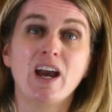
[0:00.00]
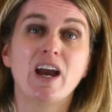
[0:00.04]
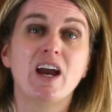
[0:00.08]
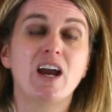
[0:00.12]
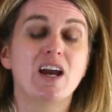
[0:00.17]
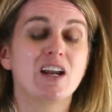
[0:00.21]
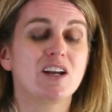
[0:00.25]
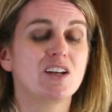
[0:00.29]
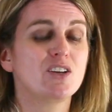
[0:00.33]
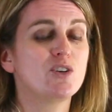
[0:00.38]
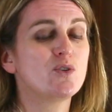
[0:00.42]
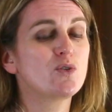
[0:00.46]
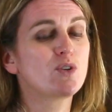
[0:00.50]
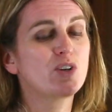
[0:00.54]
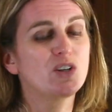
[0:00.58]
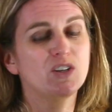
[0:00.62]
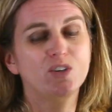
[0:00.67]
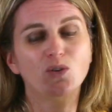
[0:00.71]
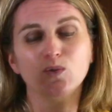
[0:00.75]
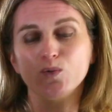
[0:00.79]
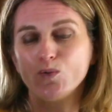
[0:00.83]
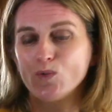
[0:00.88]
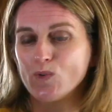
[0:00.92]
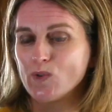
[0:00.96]
And you
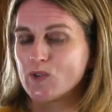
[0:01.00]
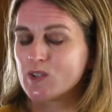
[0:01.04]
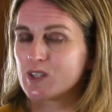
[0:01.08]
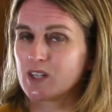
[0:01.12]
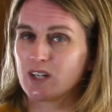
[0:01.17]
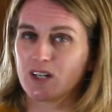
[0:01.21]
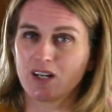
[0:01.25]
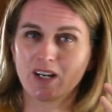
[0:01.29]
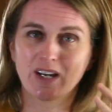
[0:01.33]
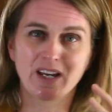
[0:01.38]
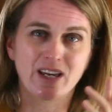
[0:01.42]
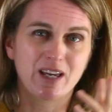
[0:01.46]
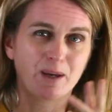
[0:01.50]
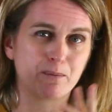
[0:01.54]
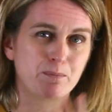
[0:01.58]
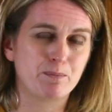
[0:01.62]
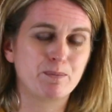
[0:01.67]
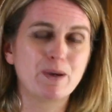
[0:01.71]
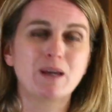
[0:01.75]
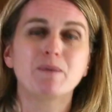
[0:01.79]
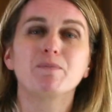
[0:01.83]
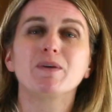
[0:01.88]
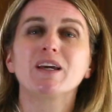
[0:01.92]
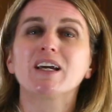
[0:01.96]
can use a
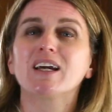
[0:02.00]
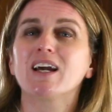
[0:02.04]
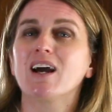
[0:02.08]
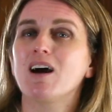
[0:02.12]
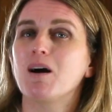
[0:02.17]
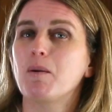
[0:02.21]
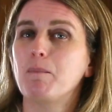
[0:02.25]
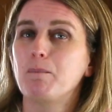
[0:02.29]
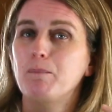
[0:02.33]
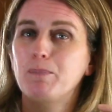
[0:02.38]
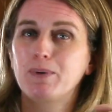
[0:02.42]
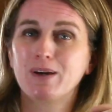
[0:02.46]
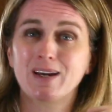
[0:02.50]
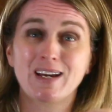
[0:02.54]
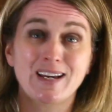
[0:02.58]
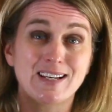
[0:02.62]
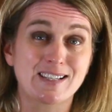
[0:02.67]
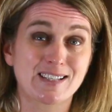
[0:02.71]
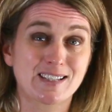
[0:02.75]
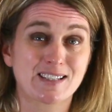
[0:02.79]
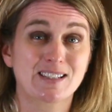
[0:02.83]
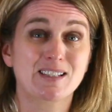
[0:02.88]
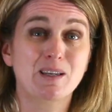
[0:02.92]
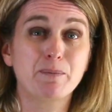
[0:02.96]
baby cup, a
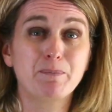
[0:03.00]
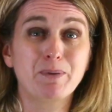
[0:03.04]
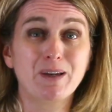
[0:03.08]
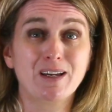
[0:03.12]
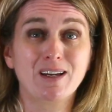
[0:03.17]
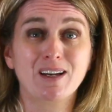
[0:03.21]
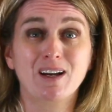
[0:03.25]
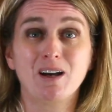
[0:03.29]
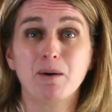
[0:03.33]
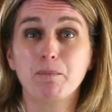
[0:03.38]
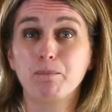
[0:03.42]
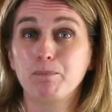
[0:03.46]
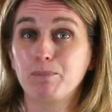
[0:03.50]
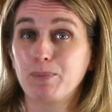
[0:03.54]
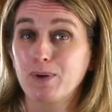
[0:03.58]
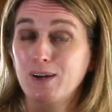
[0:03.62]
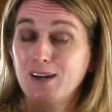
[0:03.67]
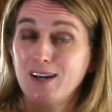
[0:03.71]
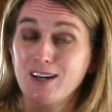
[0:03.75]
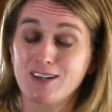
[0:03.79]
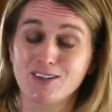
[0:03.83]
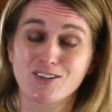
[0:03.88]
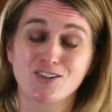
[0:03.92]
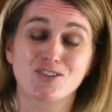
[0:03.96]
sippy cup,
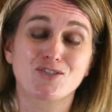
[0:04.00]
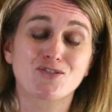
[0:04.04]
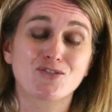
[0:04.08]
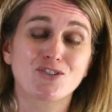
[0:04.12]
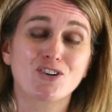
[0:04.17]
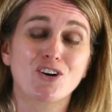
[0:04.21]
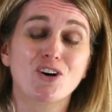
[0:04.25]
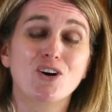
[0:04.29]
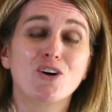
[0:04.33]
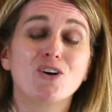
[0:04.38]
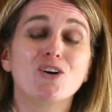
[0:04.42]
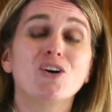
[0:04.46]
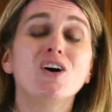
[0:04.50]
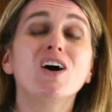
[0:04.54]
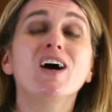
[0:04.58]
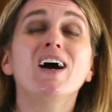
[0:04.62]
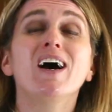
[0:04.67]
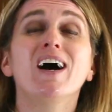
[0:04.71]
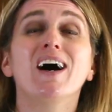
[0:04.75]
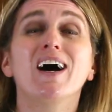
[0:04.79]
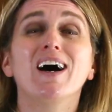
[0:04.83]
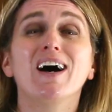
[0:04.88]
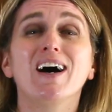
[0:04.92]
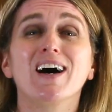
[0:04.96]
a straw.
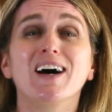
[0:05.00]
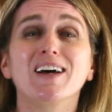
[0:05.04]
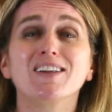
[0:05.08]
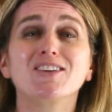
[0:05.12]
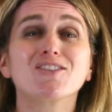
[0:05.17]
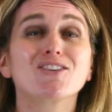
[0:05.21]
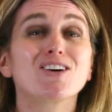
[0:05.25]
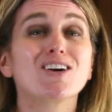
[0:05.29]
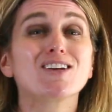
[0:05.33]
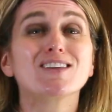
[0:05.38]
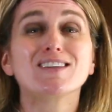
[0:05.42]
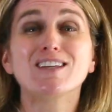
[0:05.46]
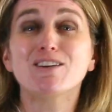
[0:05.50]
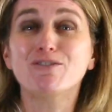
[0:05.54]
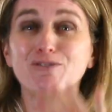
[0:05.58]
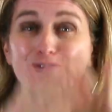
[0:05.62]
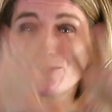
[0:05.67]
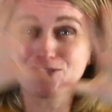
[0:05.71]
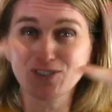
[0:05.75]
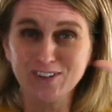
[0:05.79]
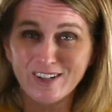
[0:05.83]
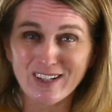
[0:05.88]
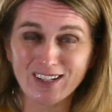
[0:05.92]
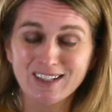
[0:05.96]
There are
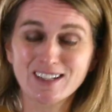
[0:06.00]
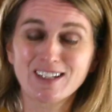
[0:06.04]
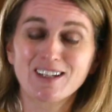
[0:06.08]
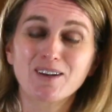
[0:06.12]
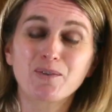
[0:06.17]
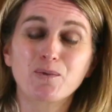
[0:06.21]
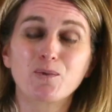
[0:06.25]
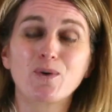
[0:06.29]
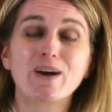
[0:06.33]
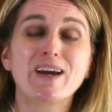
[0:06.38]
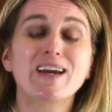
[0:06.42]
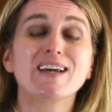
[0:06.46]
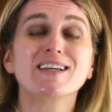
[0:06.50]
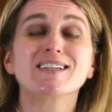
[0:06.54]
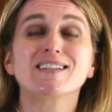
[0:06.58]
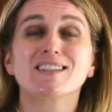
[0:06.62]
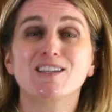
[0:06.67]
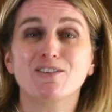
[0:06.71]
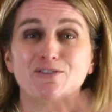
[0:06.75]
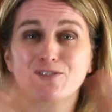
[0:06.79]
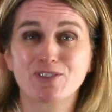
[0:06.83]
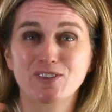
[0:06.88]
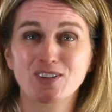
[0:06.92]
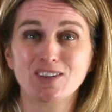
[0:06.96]
different ways,
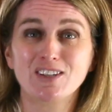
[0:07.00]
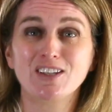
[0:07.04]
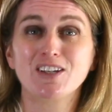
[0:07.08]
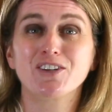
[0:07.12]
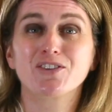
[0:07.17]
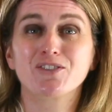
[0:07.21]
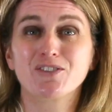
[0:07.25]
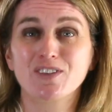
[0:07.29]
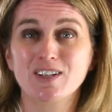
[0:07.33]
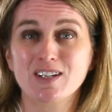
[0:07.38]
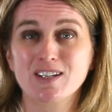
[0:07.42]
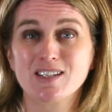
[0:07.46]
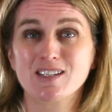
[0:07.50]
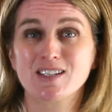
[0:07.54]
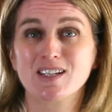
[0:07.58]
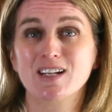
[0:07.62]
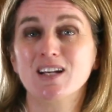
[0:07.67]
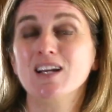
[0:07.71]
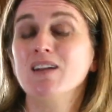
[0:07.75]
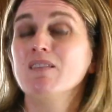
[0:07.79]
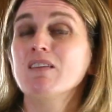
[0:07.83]
different theories.